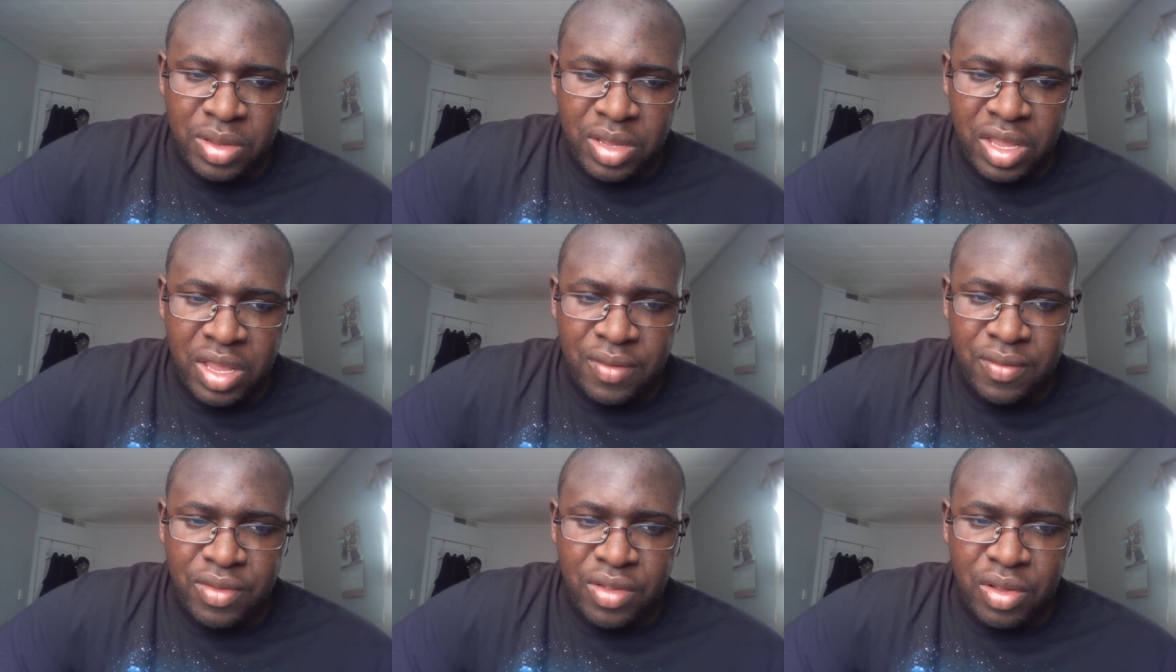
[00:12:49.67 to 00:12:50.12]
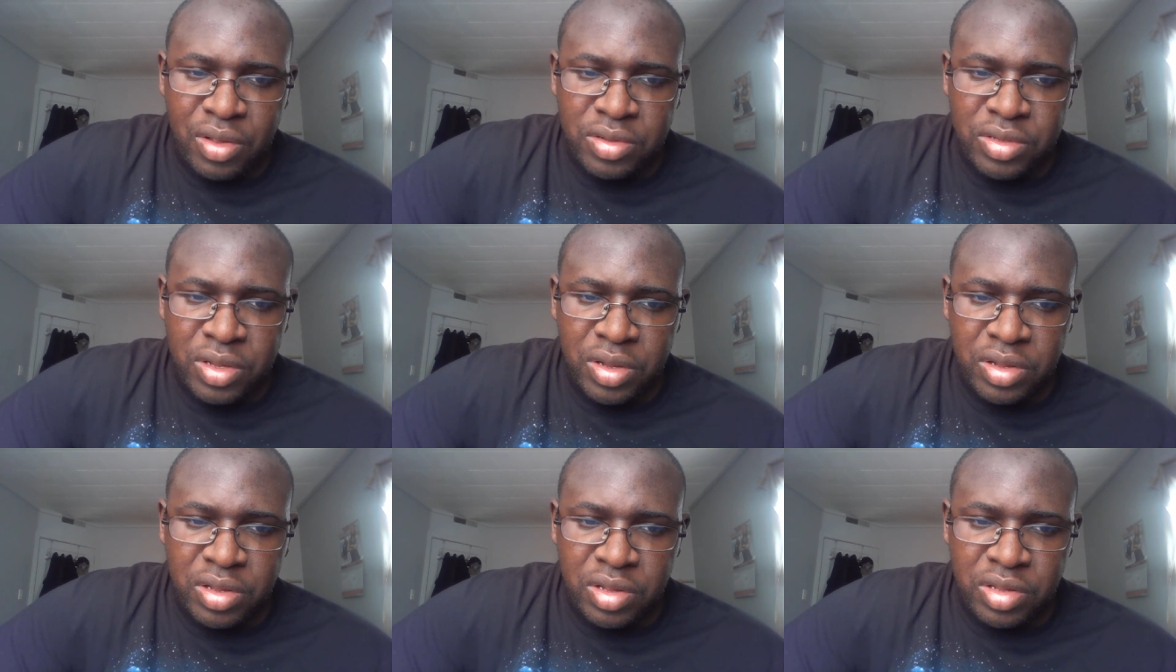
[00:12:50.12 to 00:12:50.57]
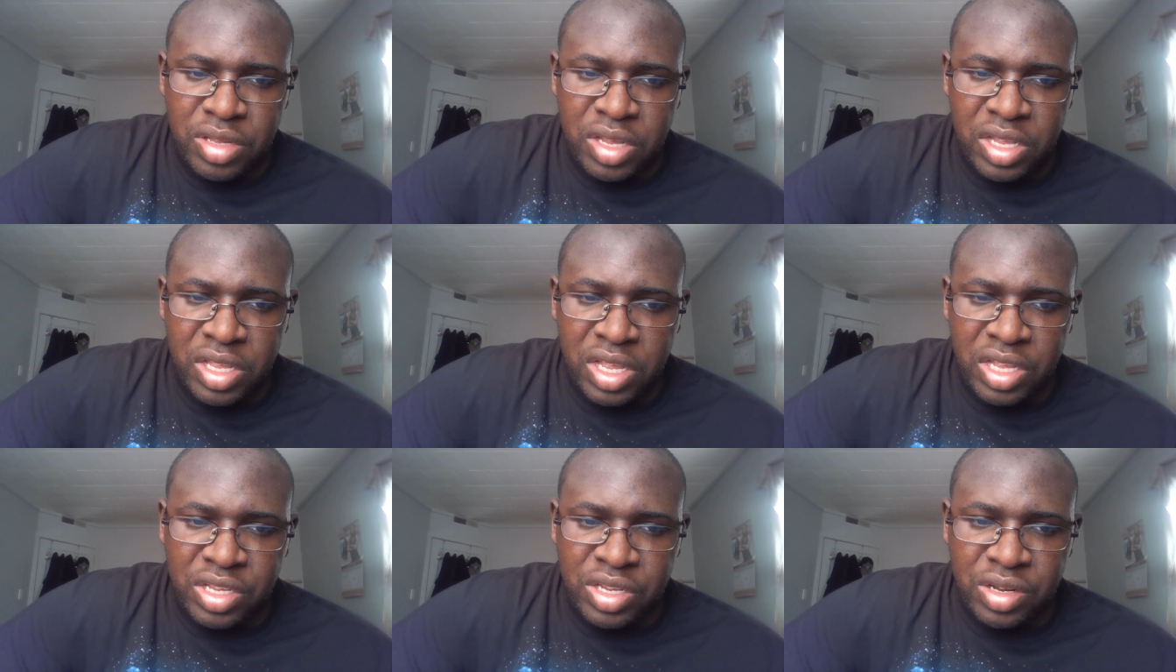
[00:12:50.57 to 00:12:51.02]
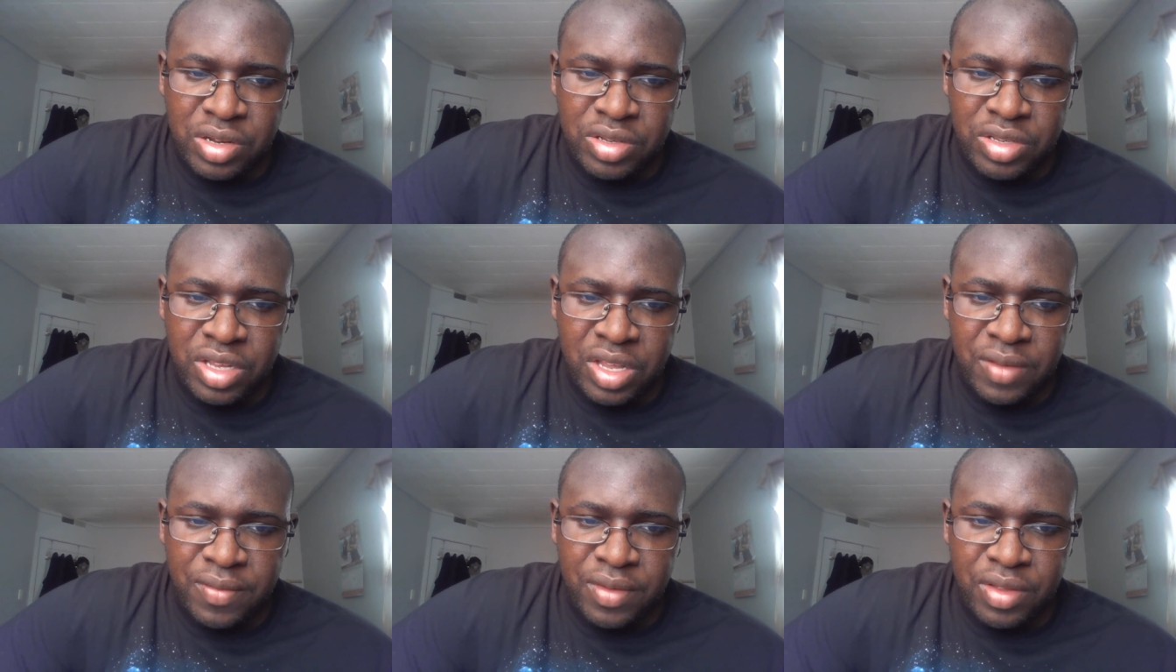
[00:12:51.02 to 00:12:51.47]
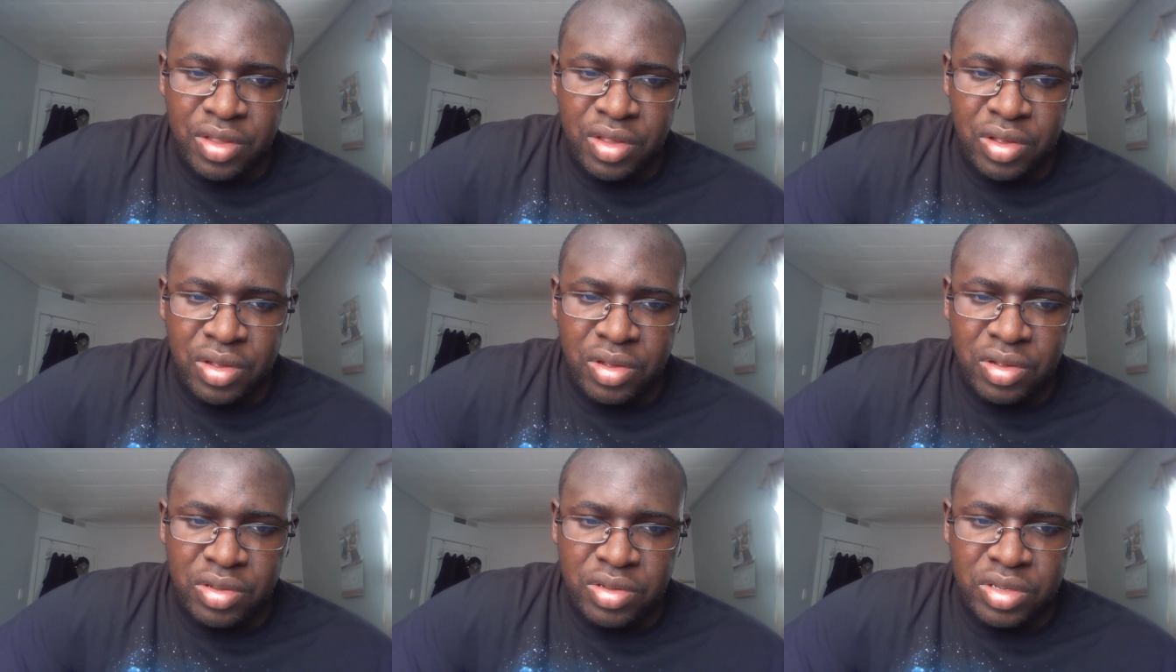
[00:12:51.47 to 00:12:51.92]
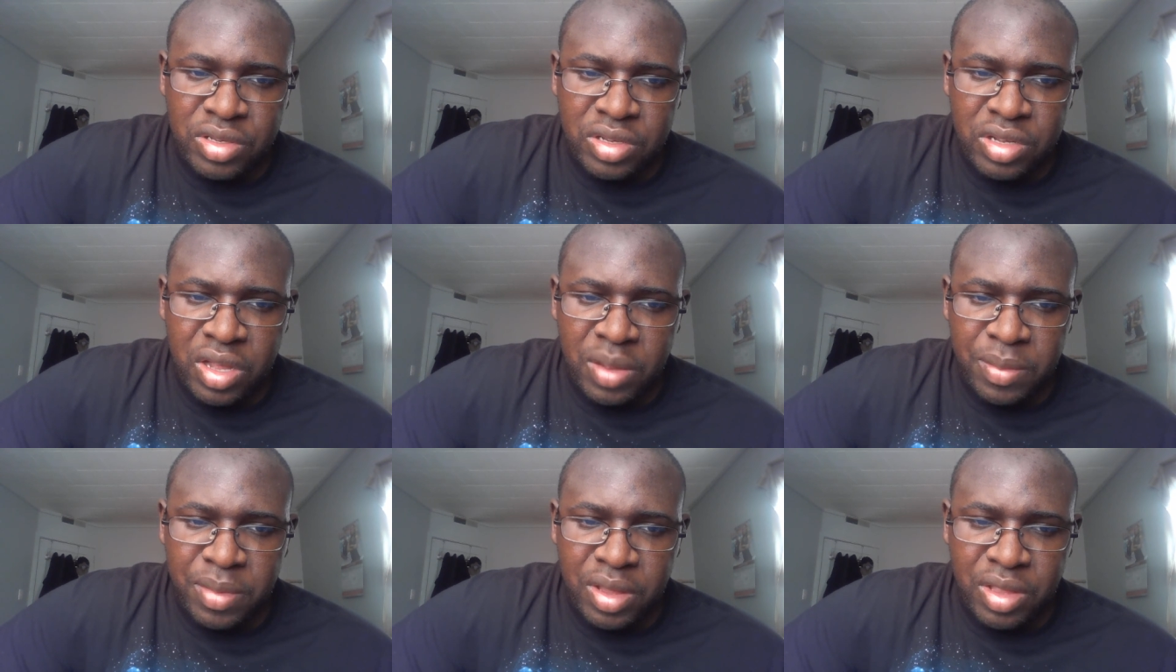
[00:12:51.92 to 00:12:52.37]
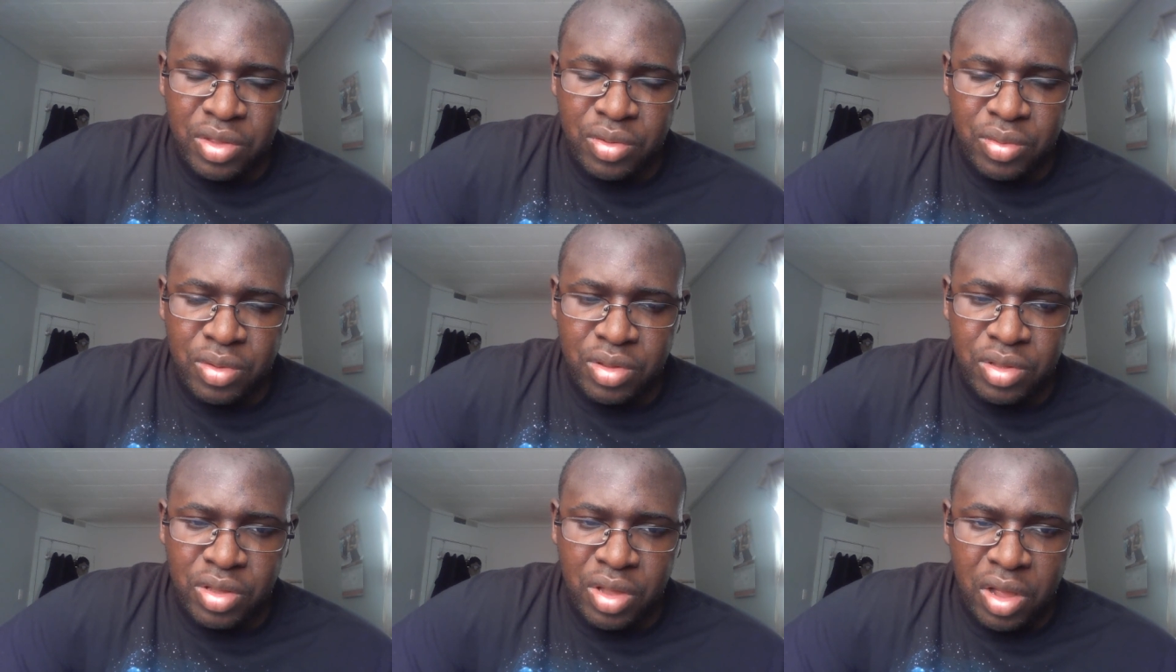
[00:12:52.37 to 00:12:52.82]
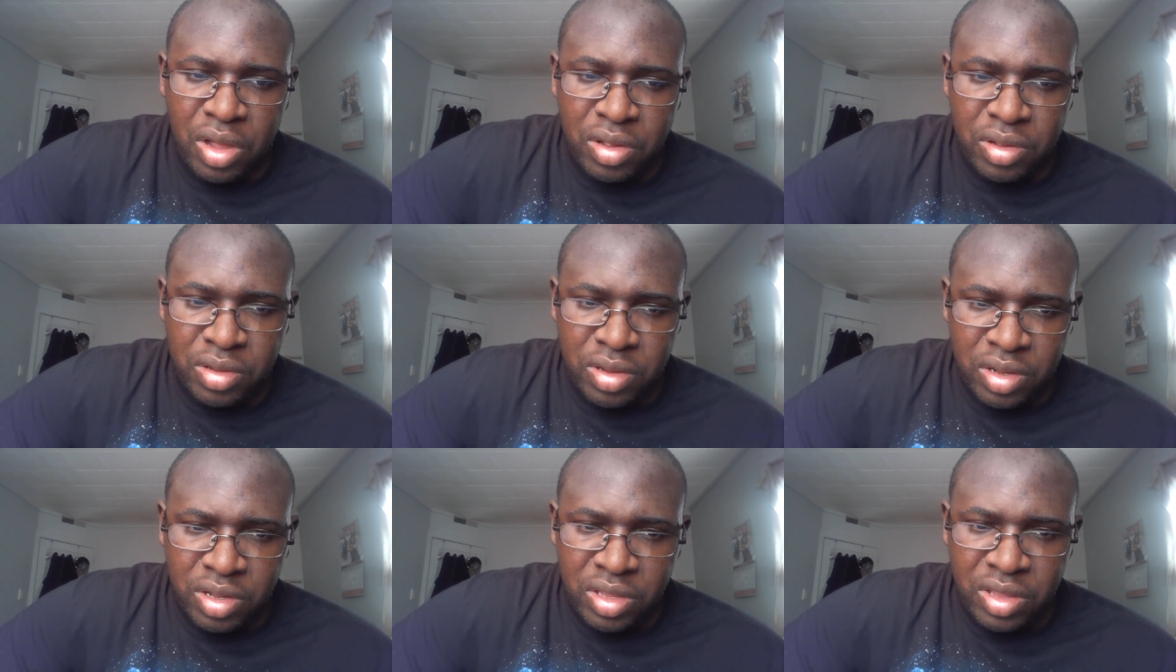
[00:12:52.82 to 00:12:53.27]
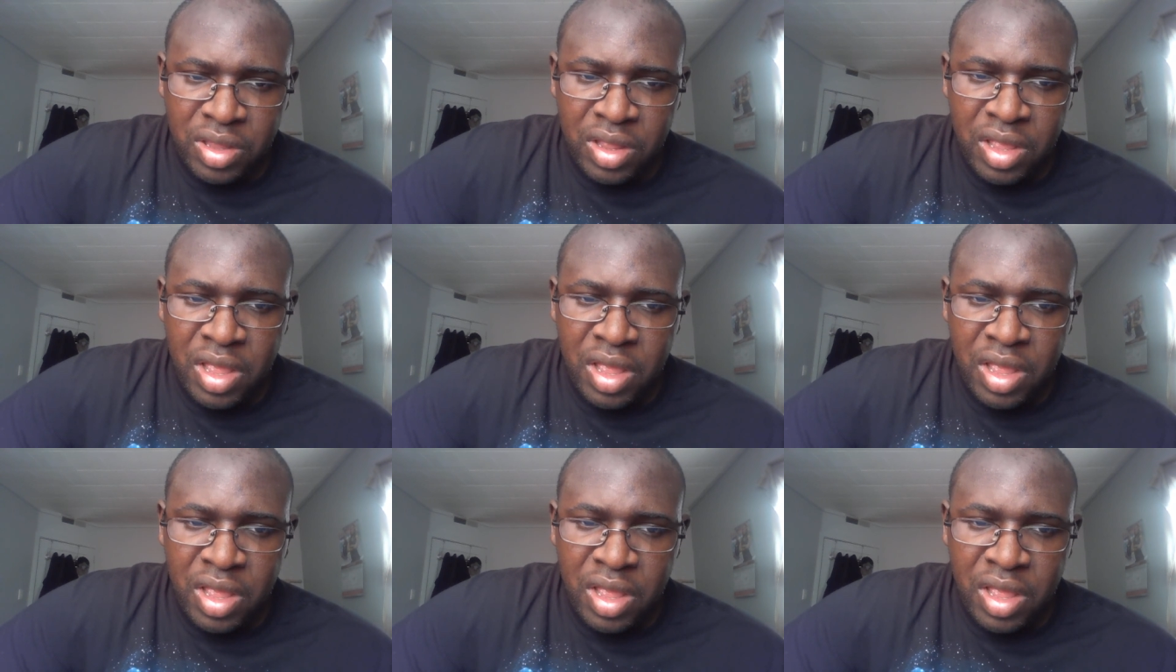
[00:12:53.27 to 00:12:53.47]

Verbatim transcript: even those in their teenage years, even those coming into adulthood.